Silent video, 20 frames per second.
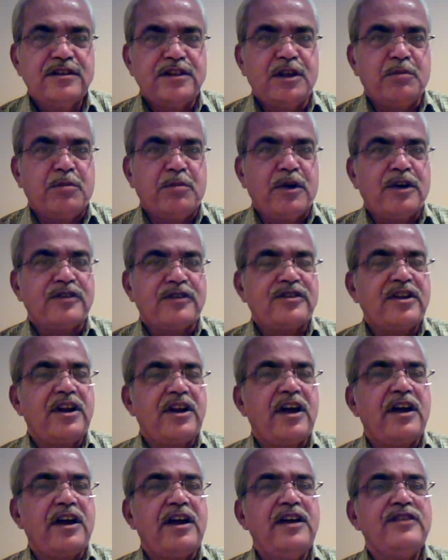The
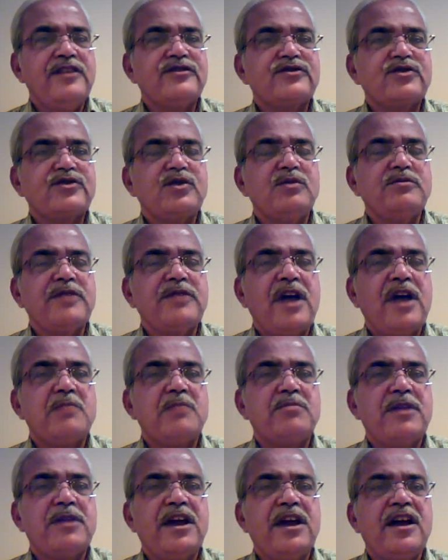person against whom the
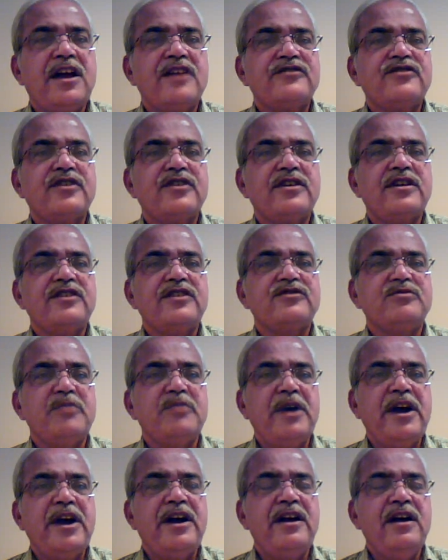application is
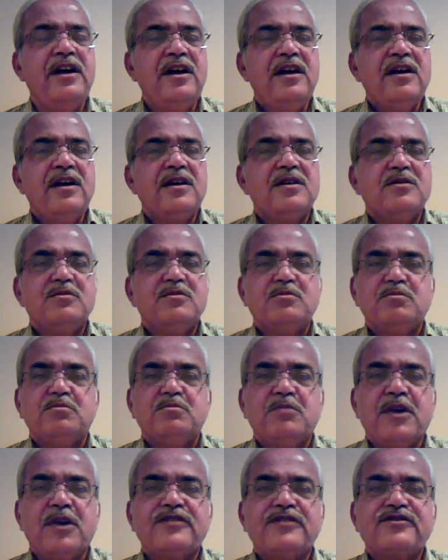made
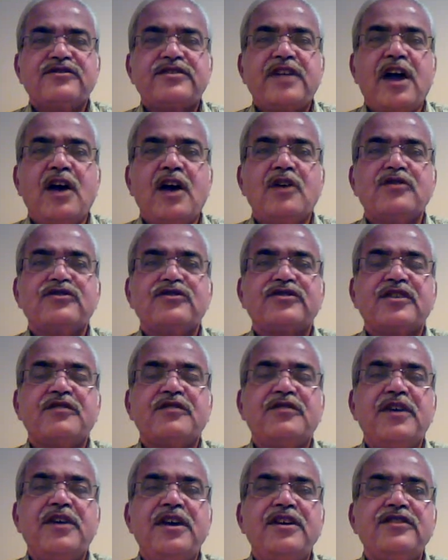must have
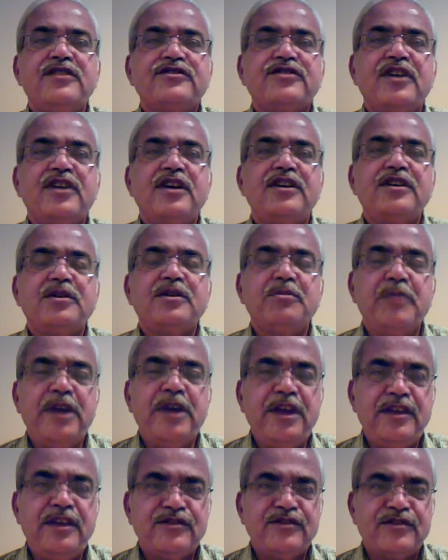sufficient
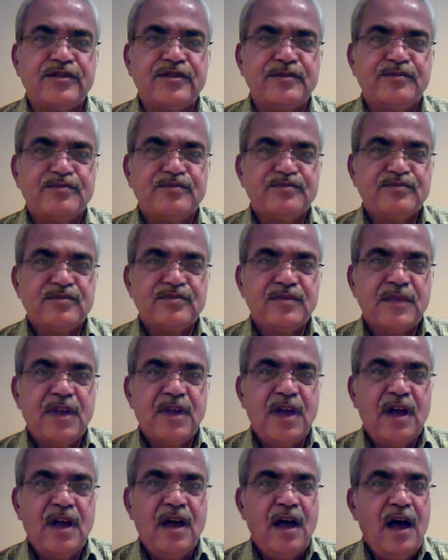means,
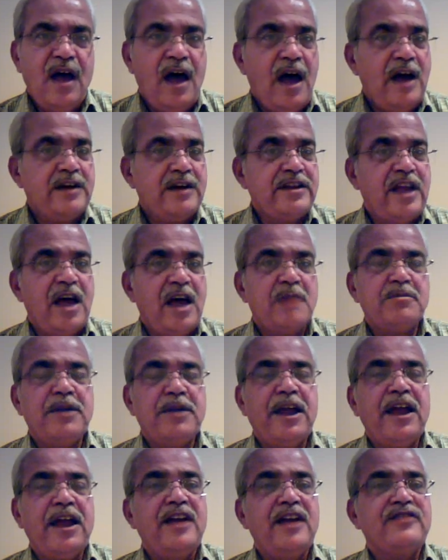and the
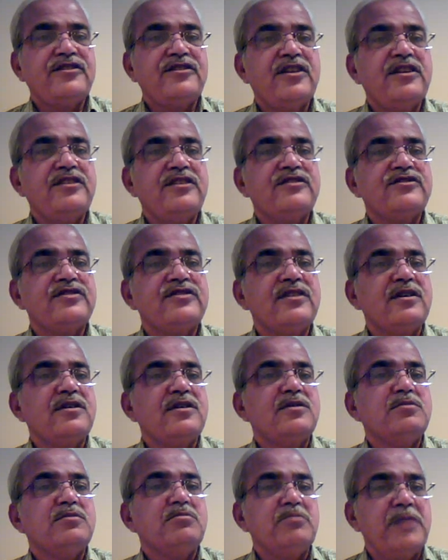application is
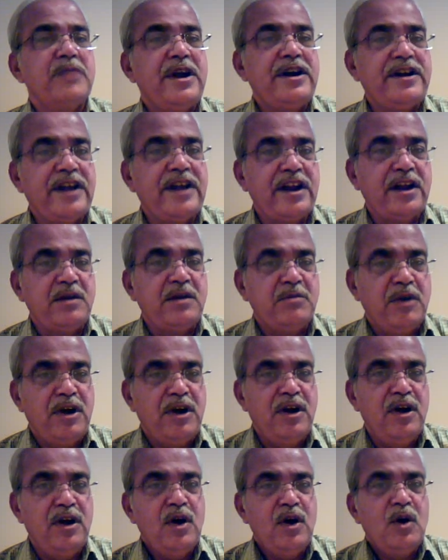
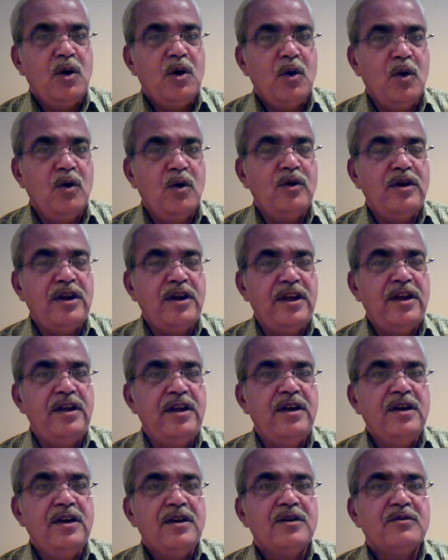maintainable
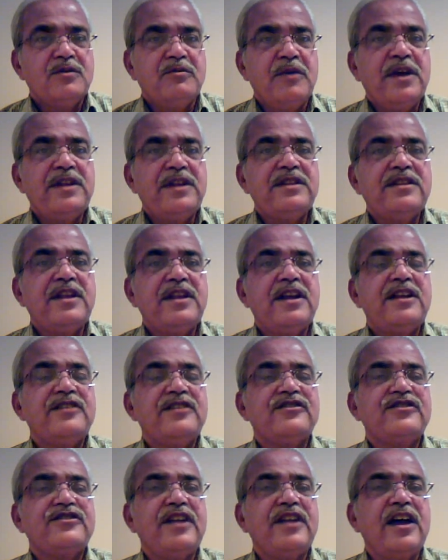only when there
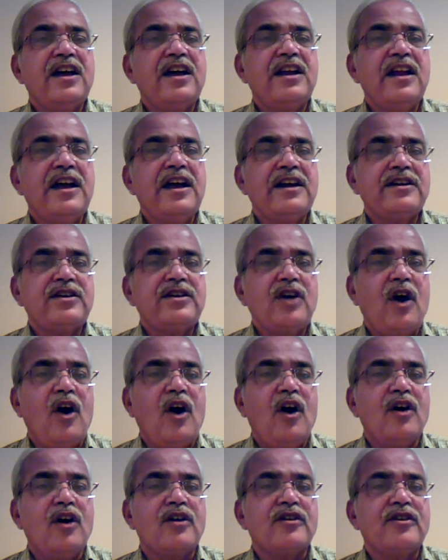is neglect
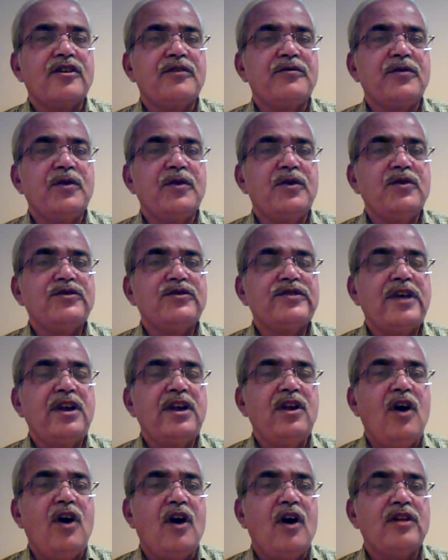or
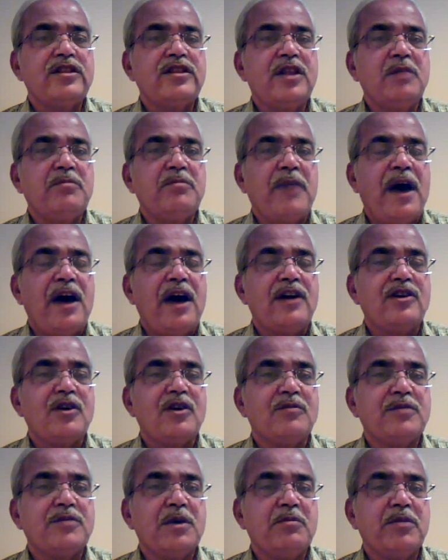refusal on the part
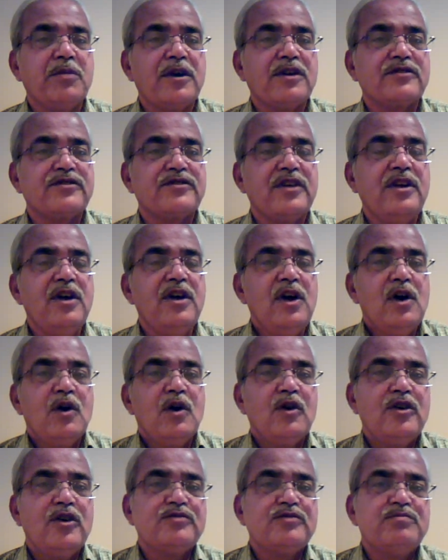of the person
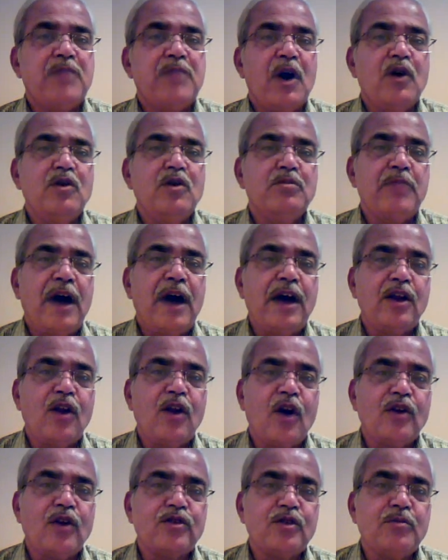who is bound by
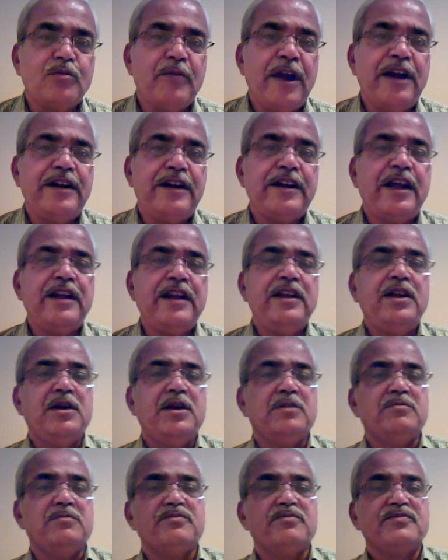law to maintain
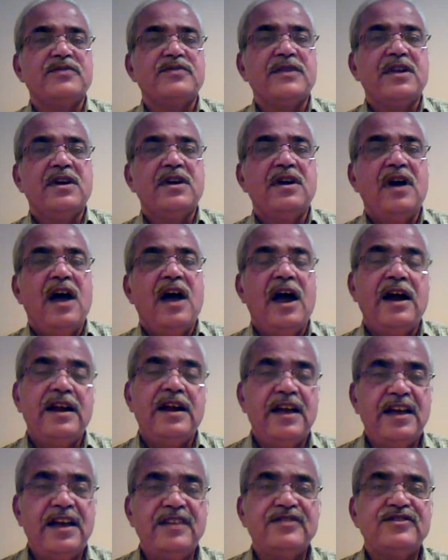him.
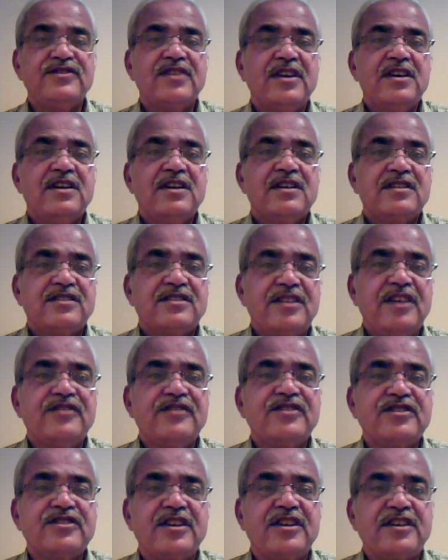And hence,
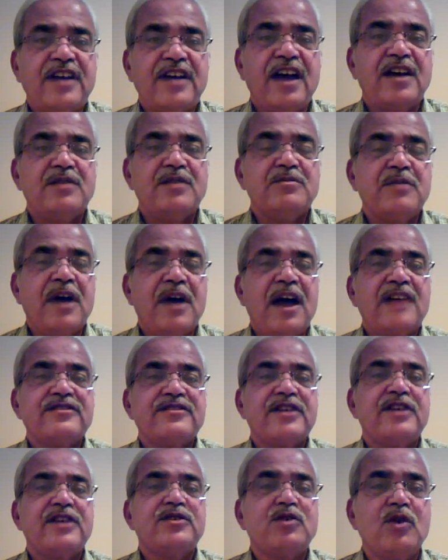this is the time,
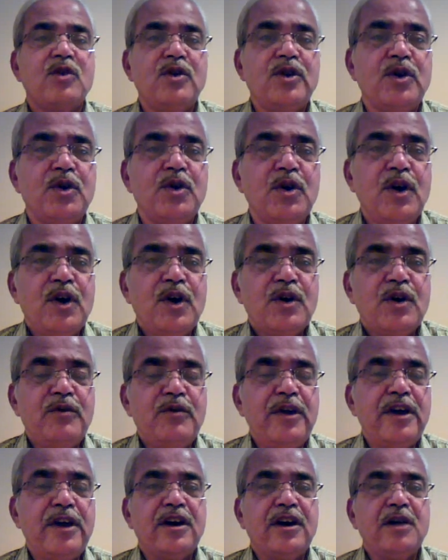as I told you,
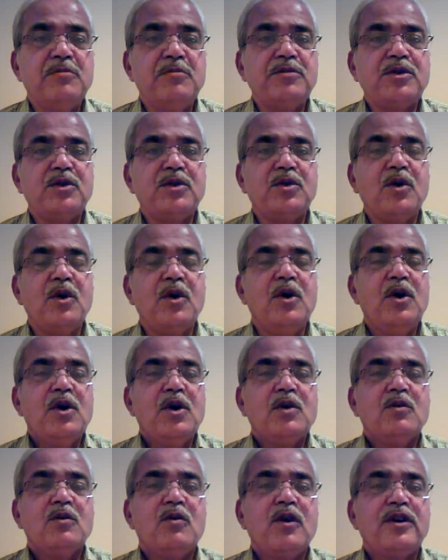we come to know
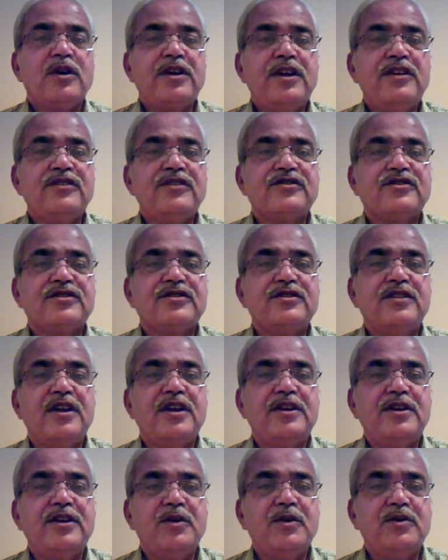what is
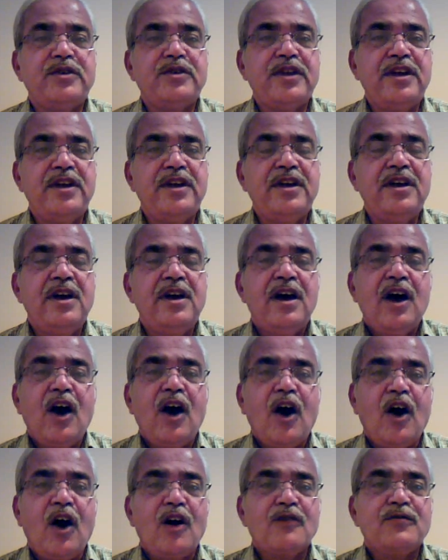the duty
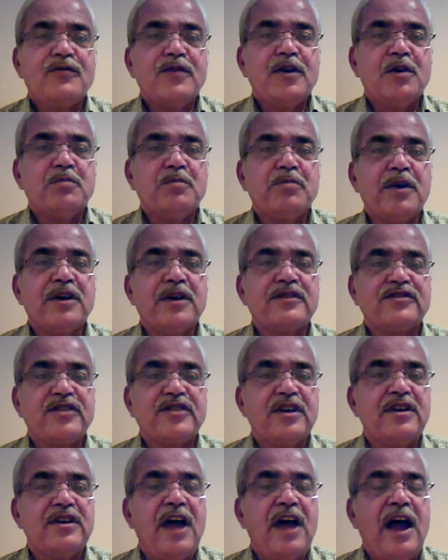of a
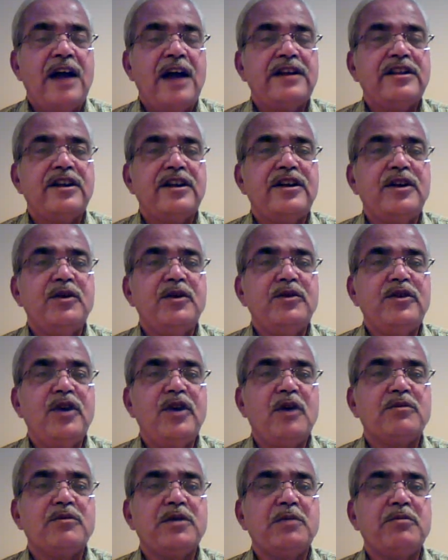person, and the duty
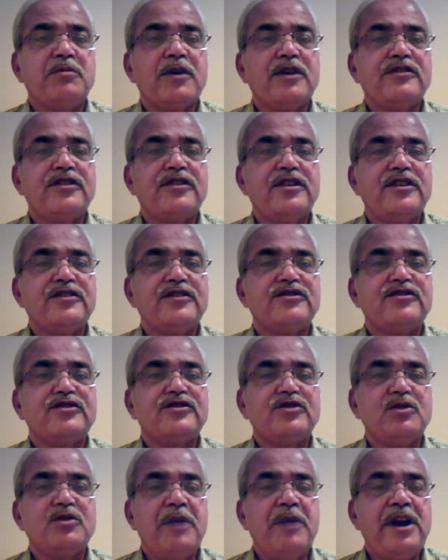of the person is
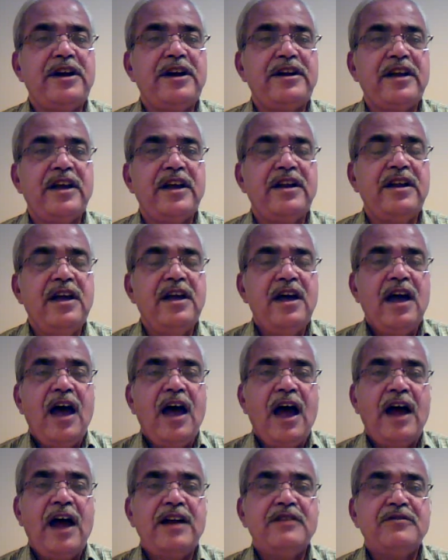to maintain
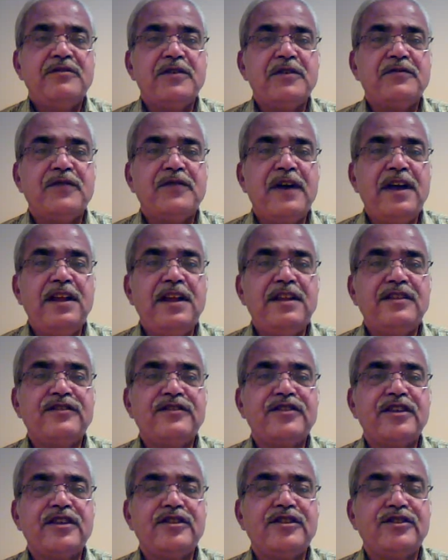and if he
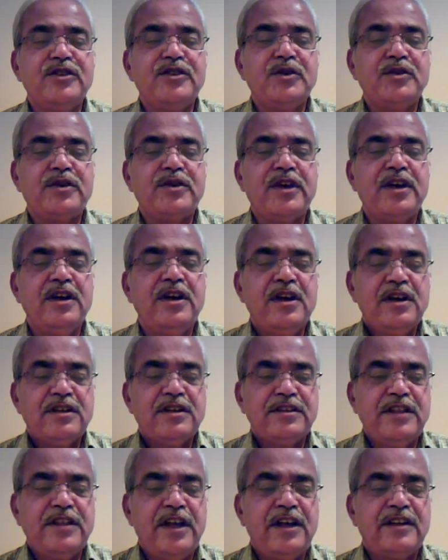fails in his duty,
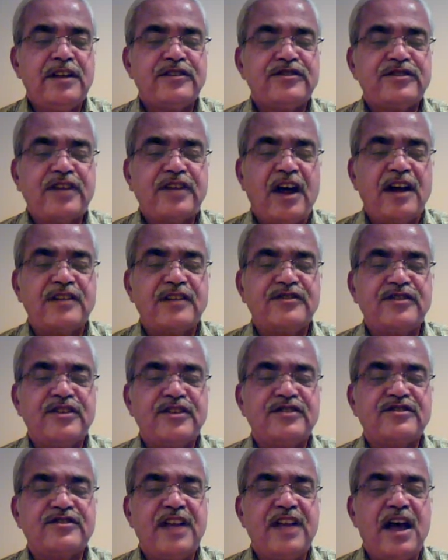there starts
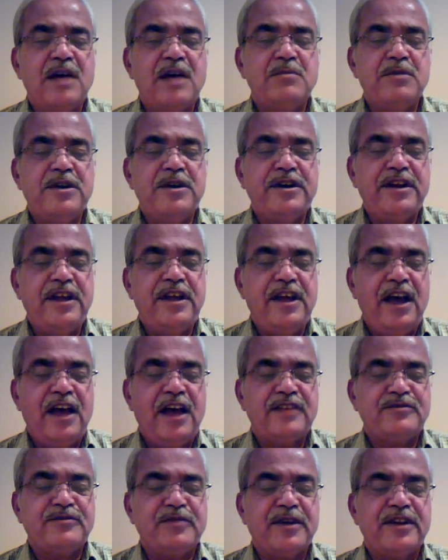his liability
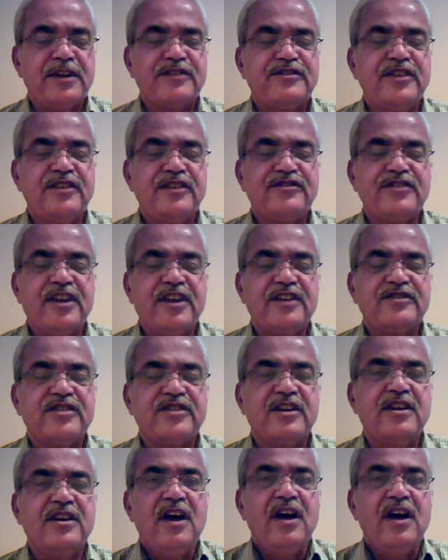as far as this
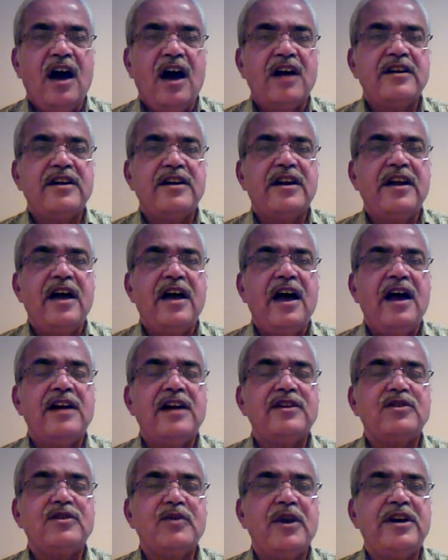section
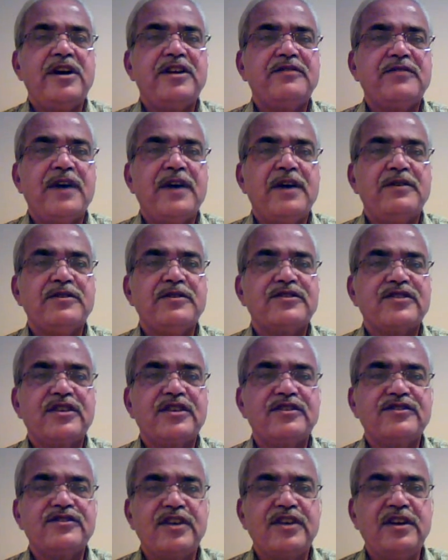125 is
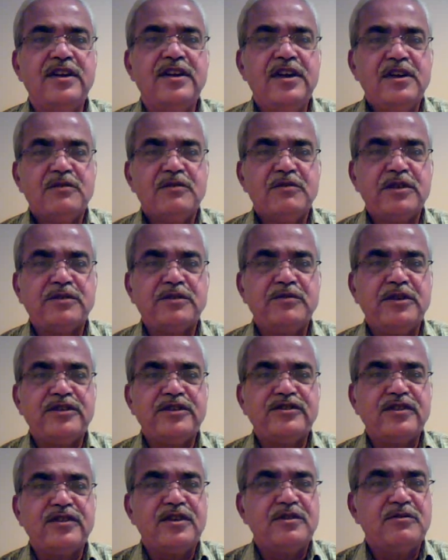concerned, with
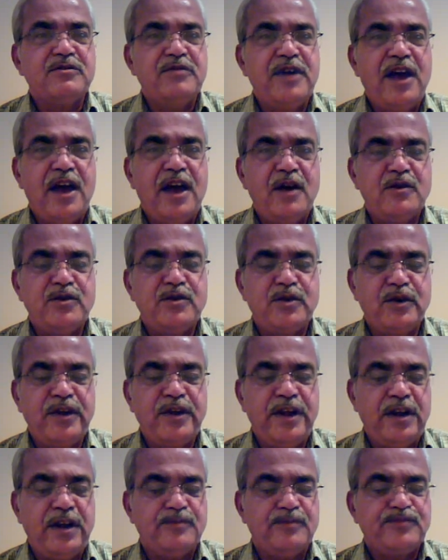which we have to
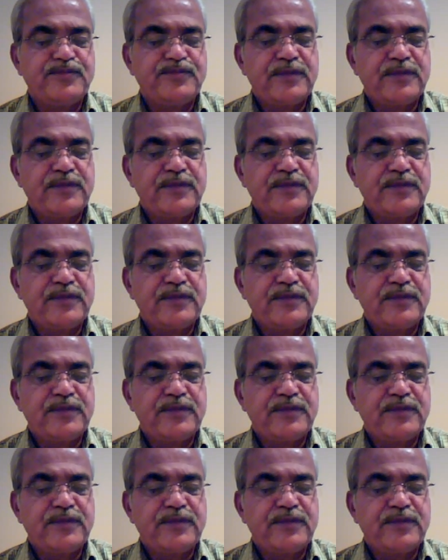deal.